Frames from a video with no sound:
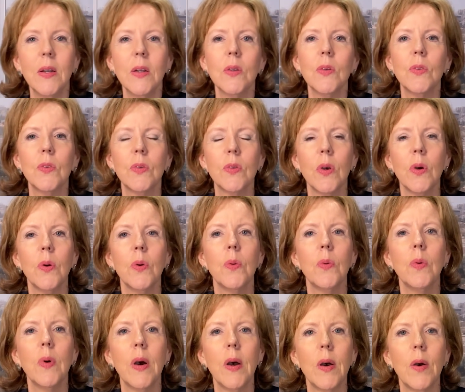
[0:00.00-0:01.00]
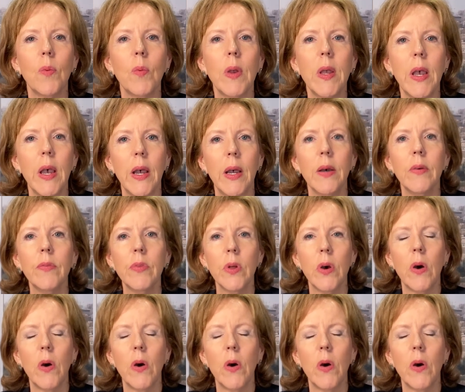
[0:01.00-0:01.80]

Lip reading: So we have the